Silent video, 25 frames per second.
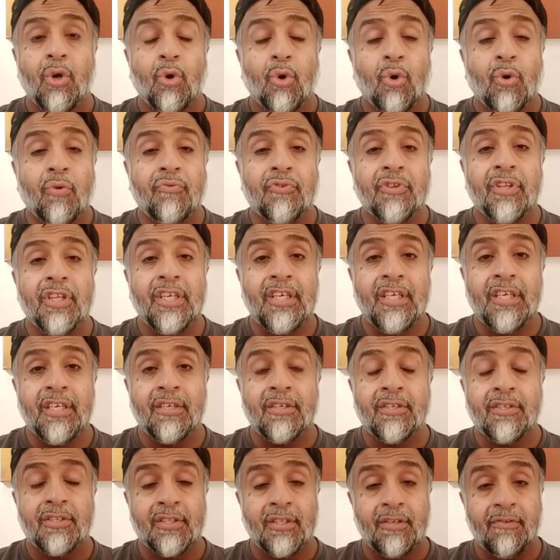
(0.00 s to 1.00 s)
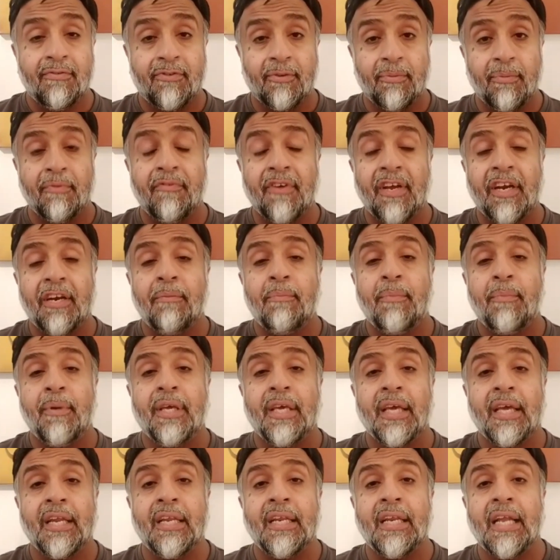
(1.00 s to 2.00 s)
Over the years and from the very
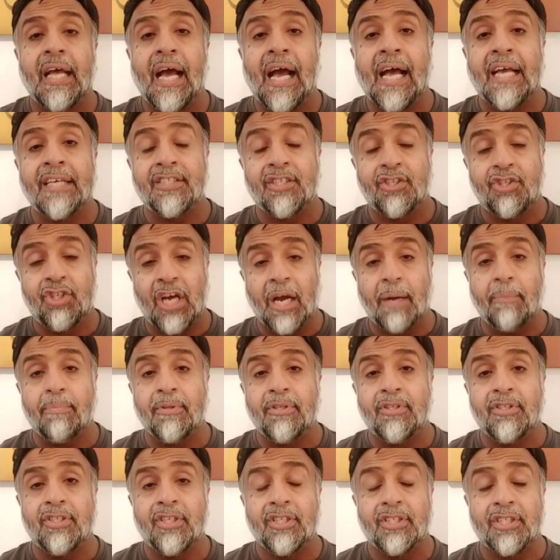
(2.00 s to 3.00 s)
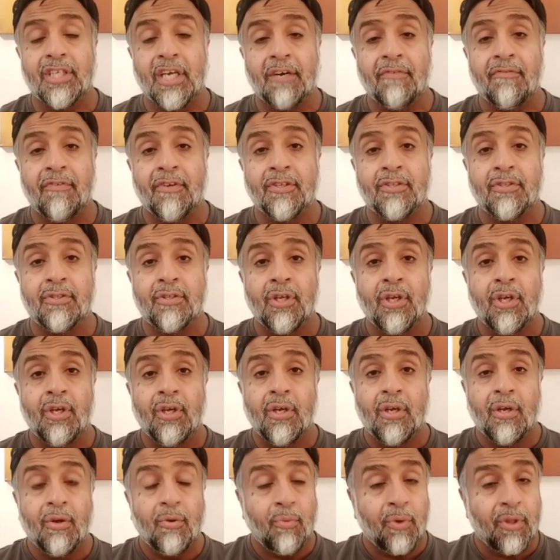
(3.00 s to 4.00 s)
beginning, as a chaplaincy service,
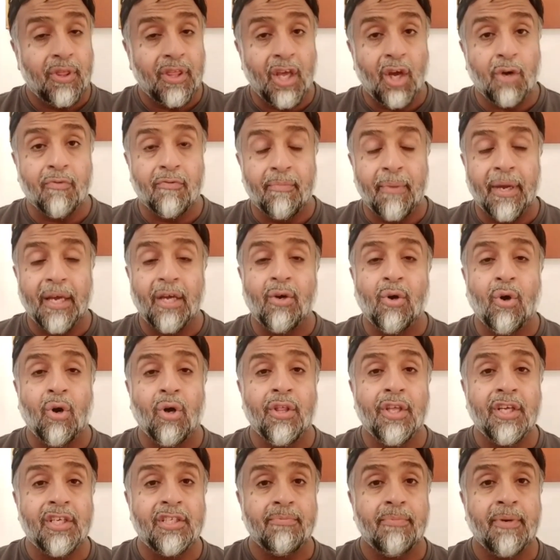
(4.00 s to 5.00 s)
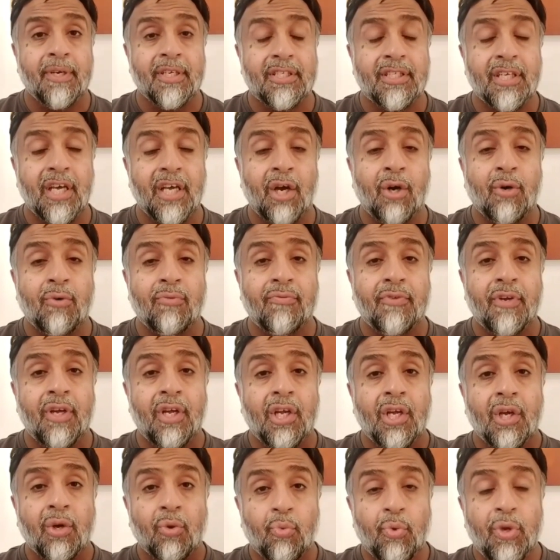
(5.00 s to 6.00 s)
with the help of my colleagues and myself,
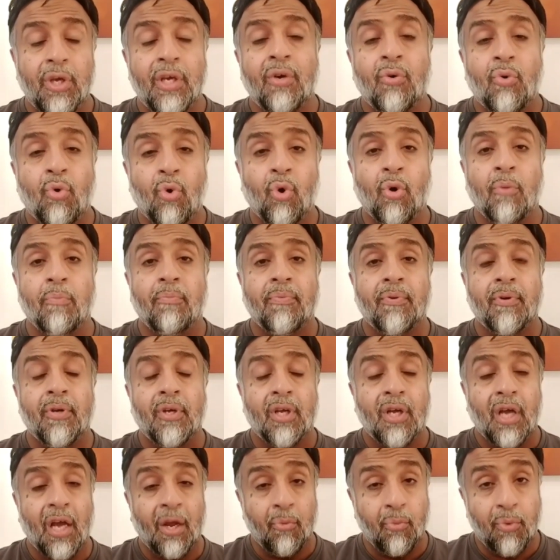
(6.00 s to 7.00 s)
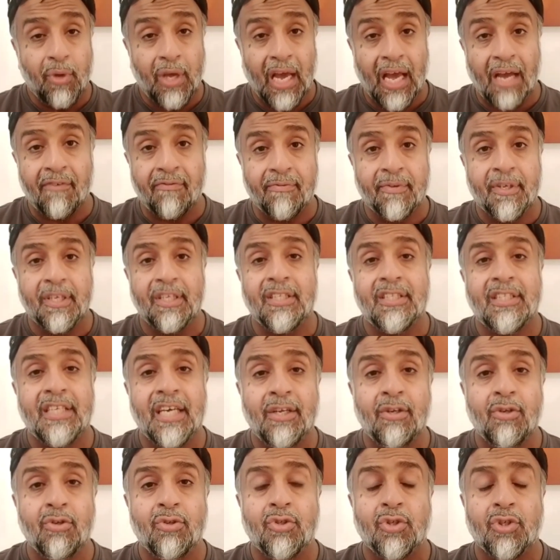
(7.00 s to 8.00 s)
we hope and we have
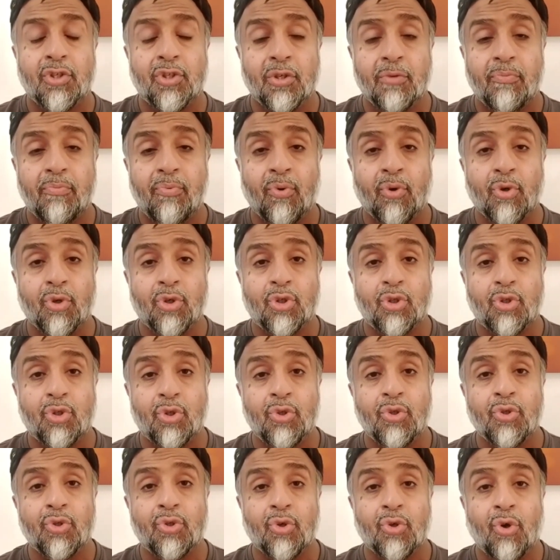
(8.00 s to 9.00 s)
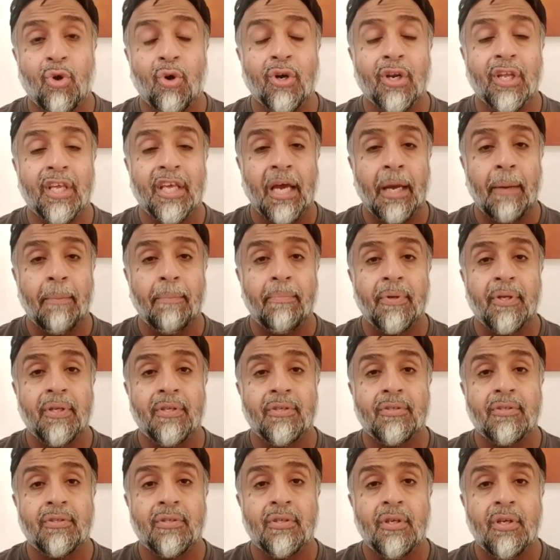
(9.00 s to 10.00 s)
continued to support students on
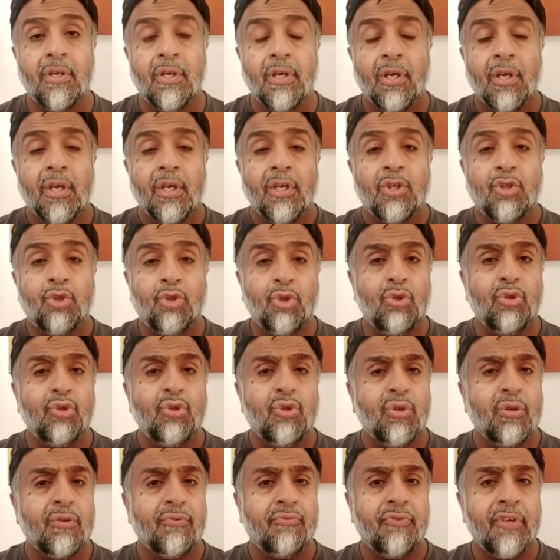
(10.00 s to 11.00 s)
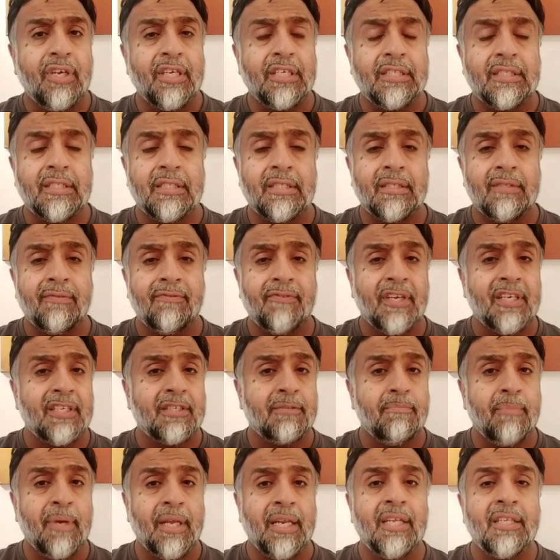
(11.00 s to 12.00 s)
campus. Students who have
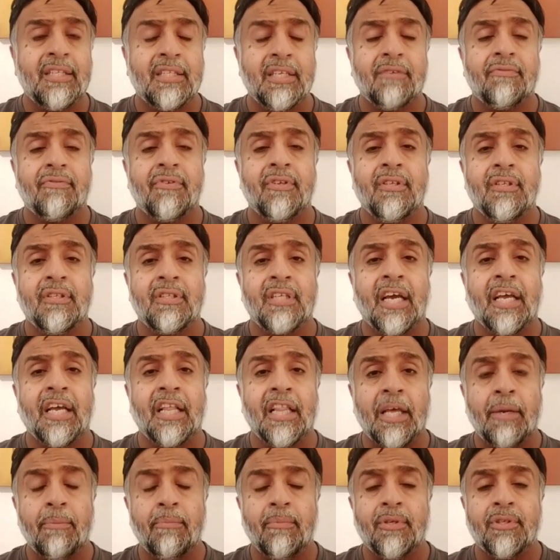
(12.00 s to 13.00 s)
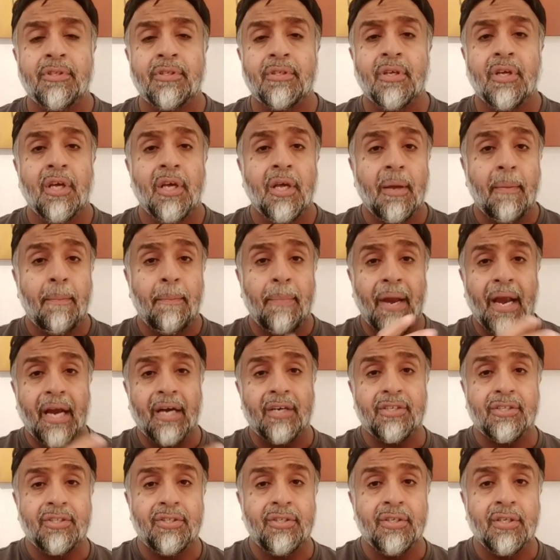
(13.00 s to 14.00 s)
faced many different dilemmas,
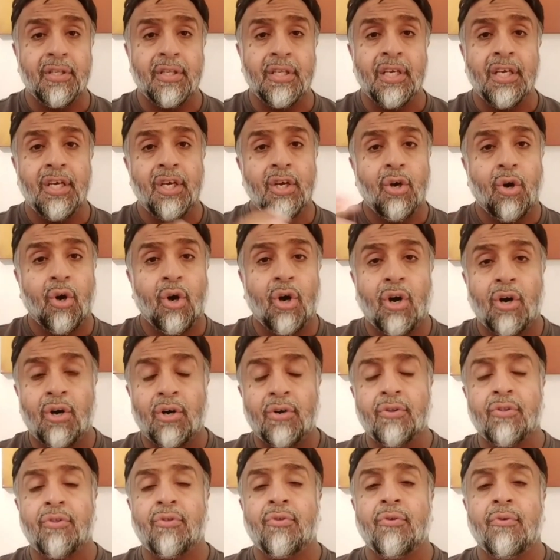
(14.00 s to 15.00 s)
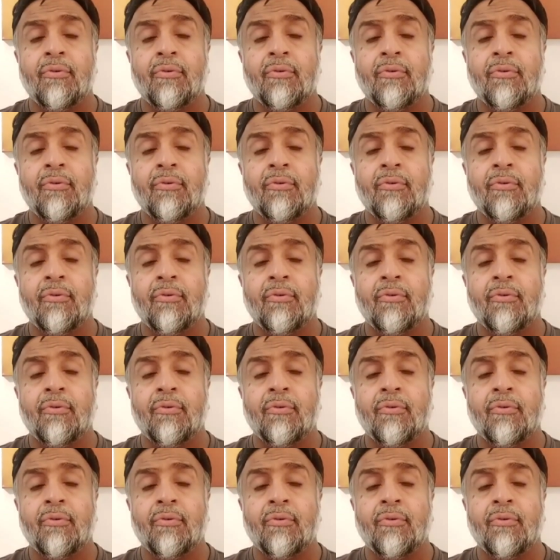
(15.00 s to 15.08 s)
personally or